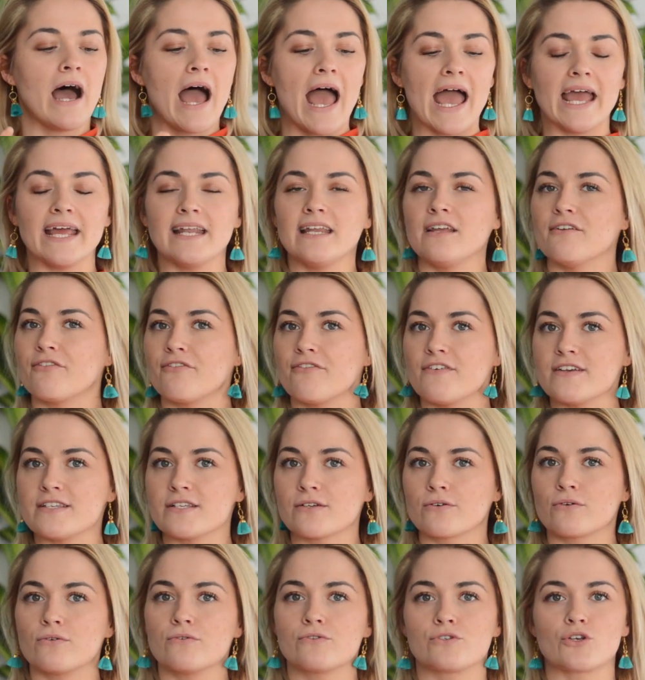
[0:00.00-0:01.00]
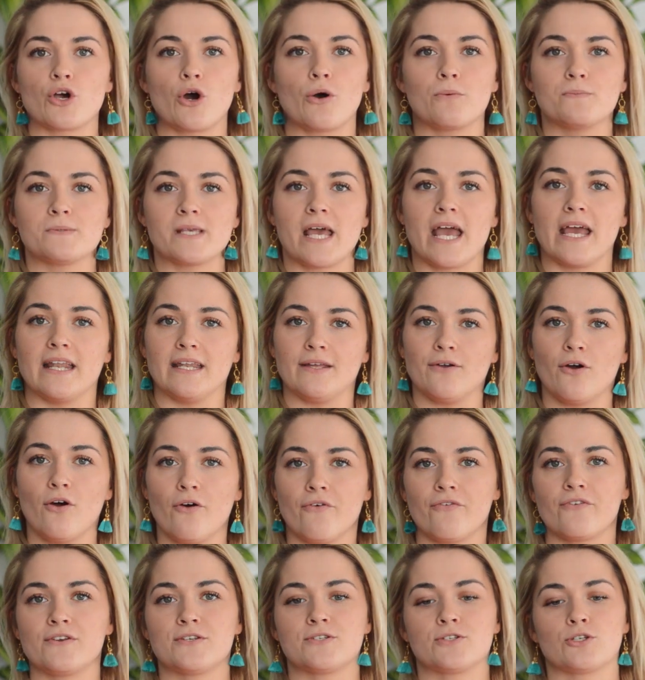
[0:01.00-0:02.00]
any physical jobs, any
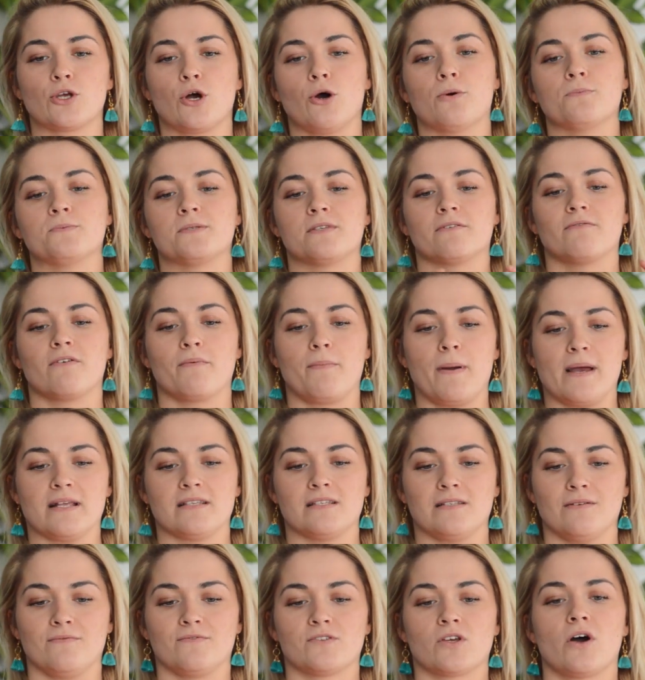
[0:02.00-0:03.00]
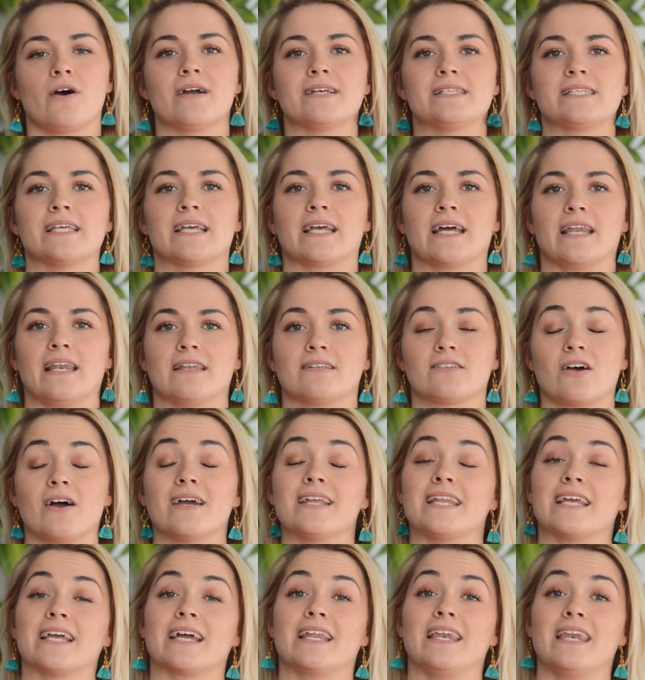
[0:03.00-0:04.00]
office jobs, the repetitive tightening
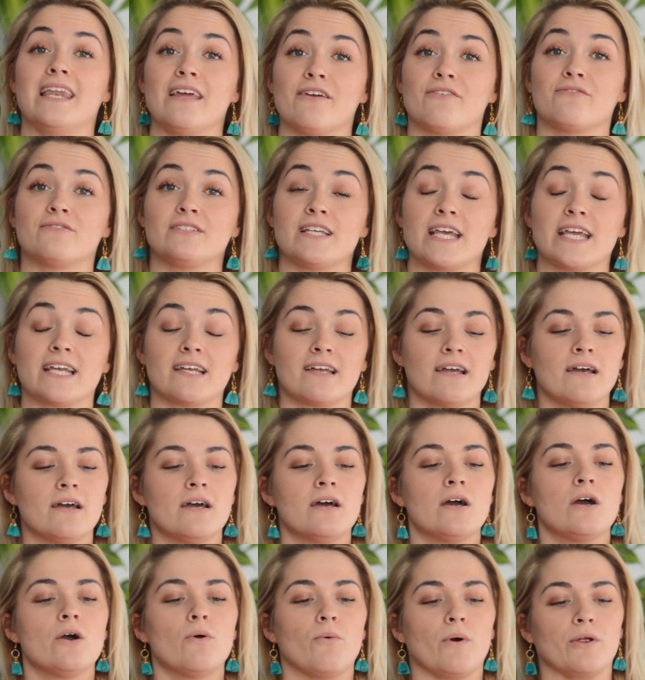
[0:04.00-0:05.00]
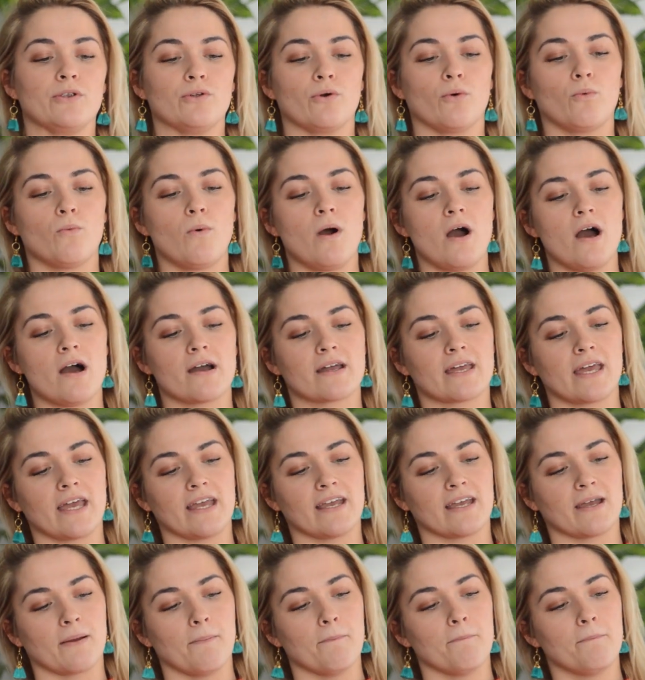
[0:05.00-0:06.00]
and lifting when you're
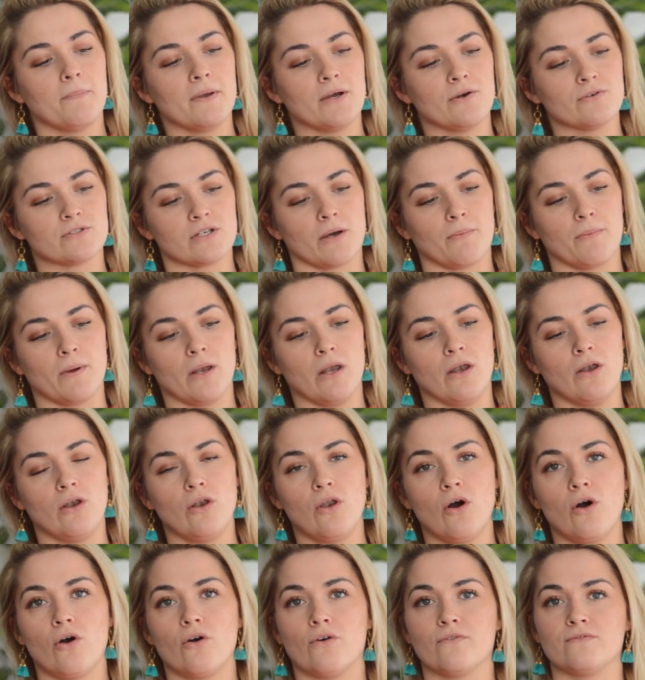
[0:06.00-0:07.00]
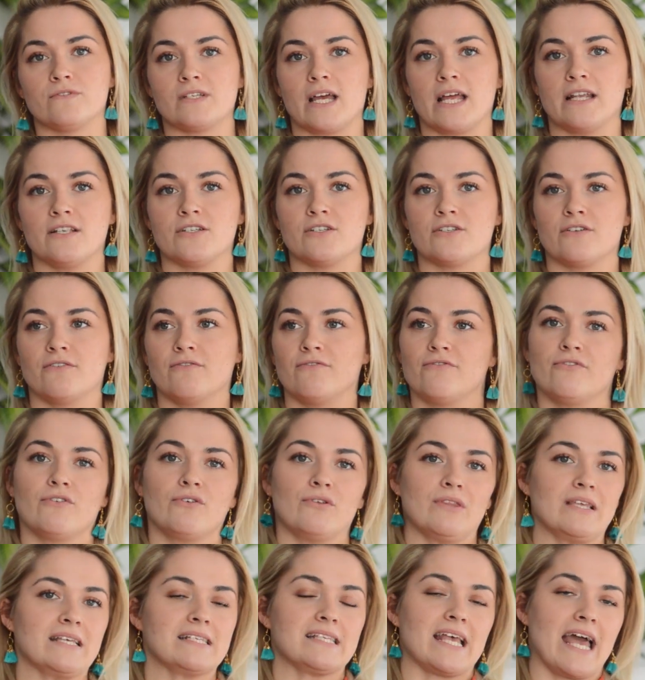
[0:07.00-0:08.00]
working can build up a lot of tension
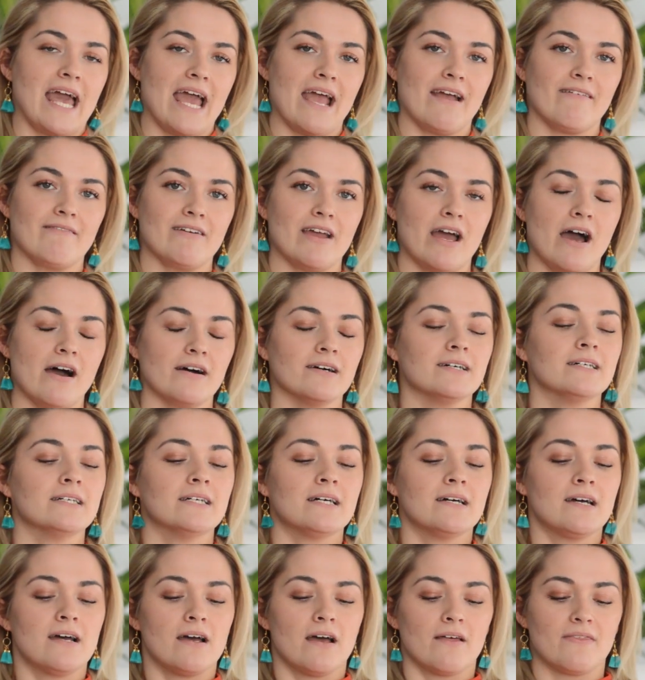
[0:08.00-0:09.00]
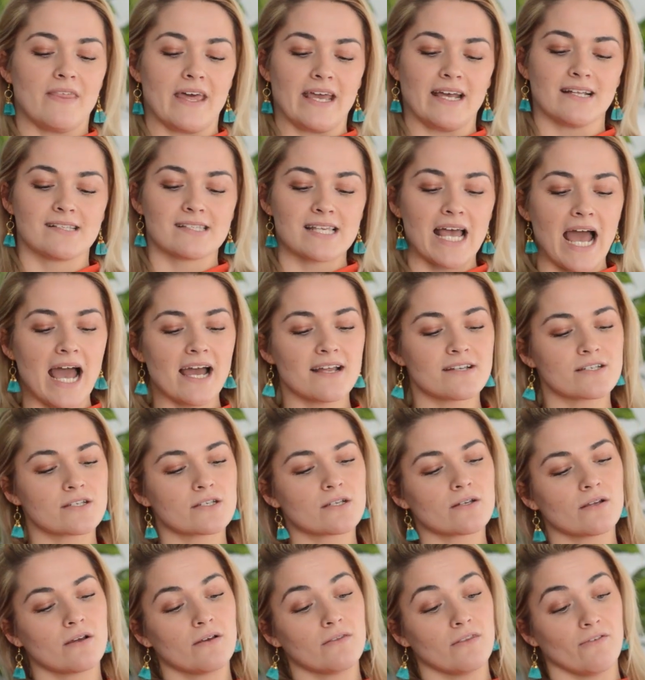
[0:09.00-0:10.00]
through this area. They
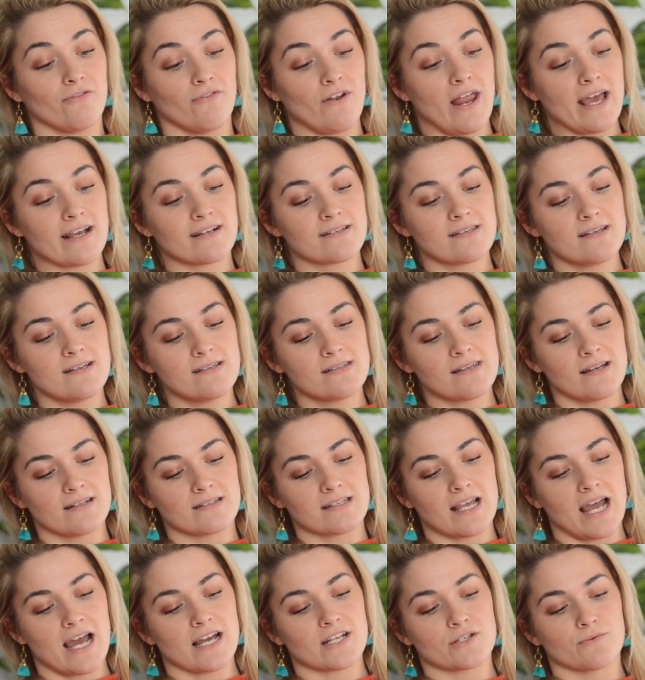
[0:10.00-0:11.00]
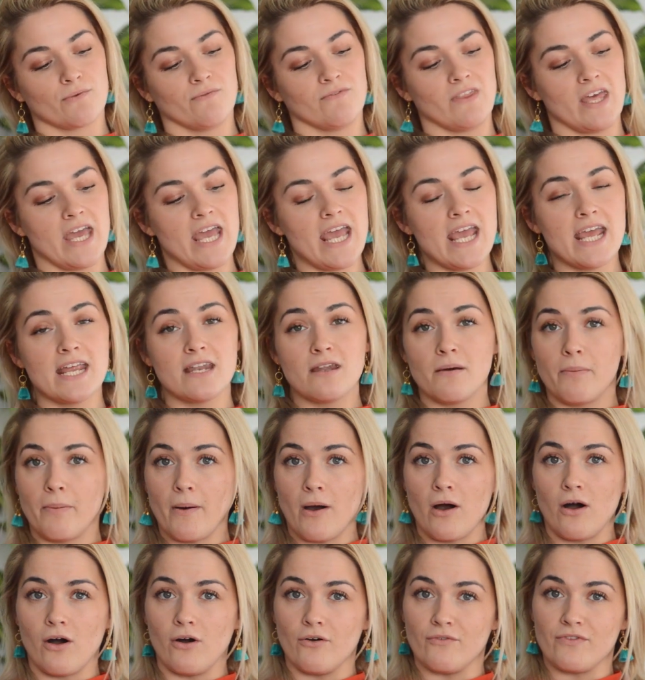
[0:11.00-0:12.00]
attach, the flexors attach with the inner
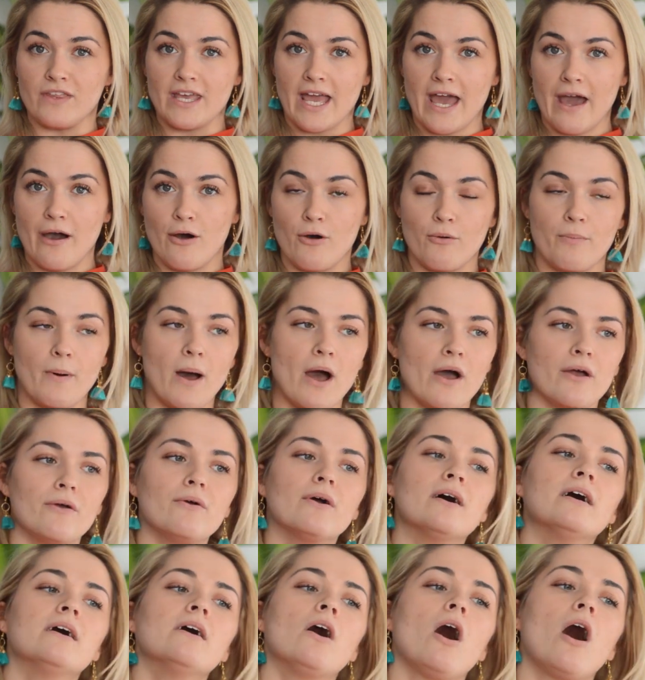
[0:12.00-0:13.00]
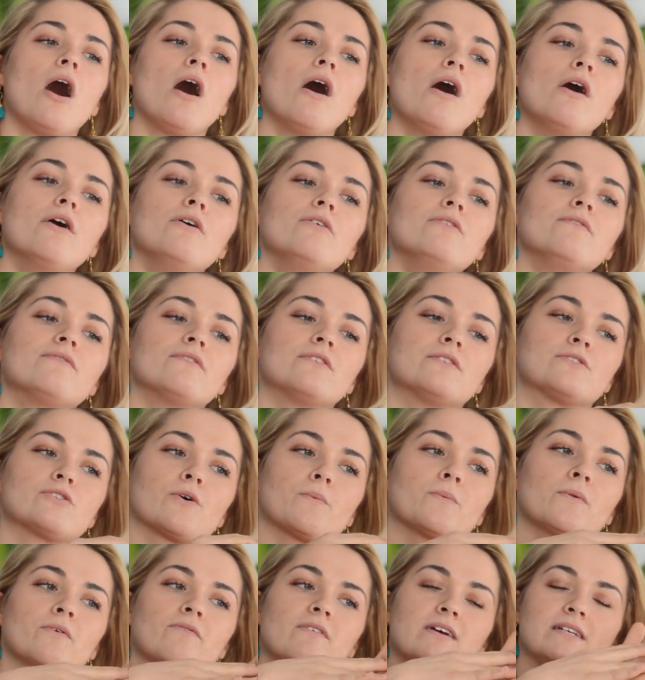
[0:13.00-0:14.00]
part of the elbow over the
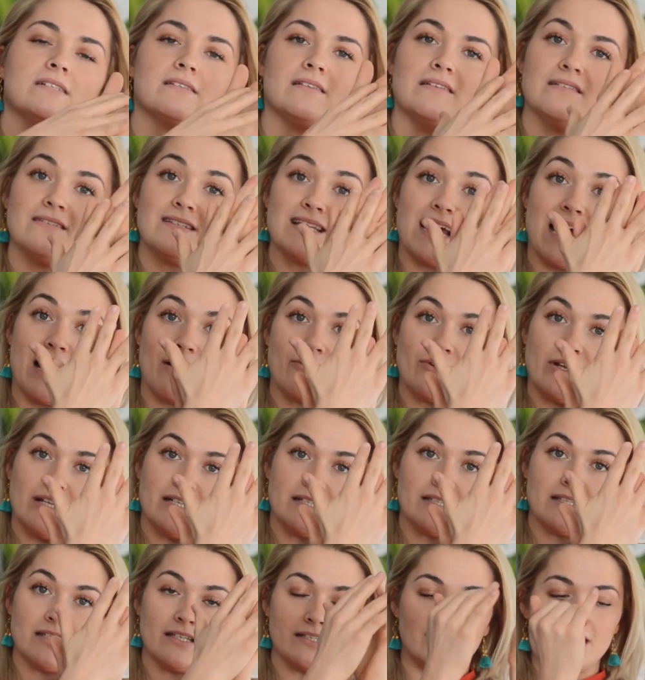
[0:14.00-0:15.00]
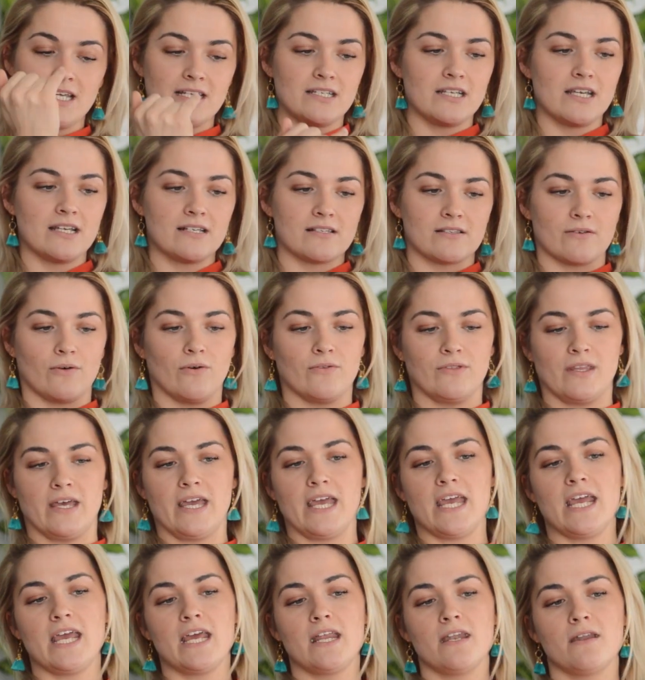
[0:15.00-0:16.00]
top of the wrist and down into the digits, so on
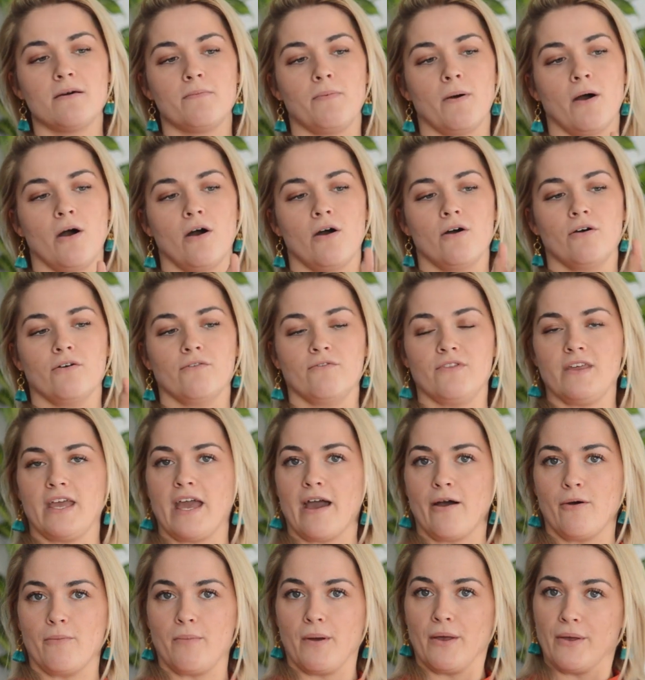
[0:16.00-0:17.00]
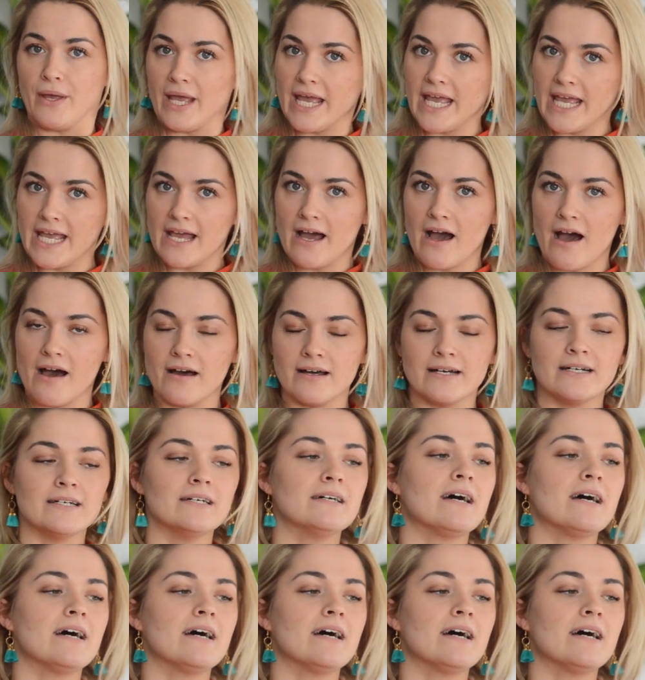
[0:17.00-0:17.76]
the inner part of the elbow here.